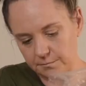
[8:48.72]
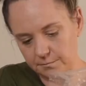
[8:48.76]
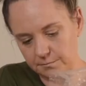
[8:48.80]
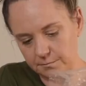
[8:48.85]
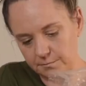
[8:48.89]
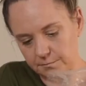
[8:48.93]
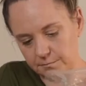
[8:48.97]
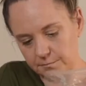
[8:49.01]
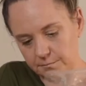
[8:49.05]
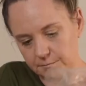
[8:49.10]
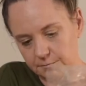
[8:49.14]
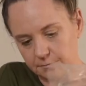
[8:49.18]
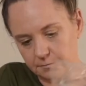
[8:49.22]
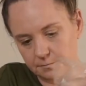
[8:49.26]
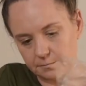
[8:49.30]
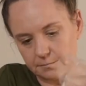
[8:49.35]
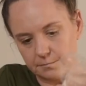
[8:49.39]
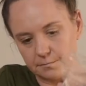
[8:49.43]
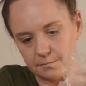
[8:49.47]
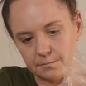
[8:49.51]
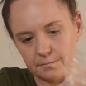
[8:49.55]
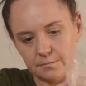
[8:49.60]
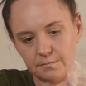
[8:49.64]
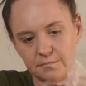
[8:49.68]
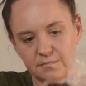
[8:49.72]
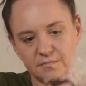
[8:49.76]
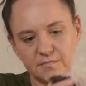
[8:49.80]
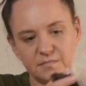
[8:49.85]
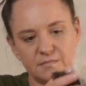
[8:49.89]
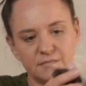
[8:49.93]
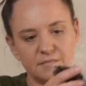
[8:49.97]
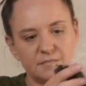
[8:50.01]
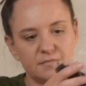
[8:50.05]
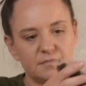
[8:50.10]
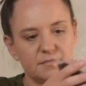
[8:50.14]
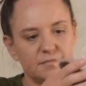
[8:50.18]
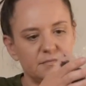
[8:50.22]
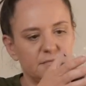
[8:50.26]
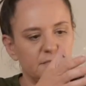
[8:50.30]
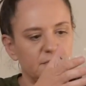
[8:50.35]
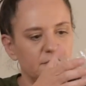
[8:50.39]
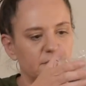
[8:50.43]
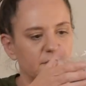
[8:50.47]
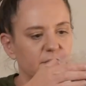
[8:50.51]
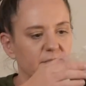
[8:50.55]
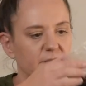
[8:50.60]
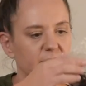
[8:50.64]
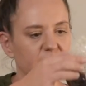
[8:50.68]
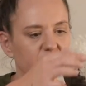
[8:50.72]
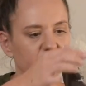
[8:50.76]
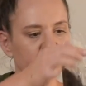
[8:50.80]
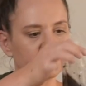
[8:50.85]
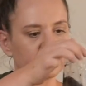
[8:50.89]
Nobody speaks.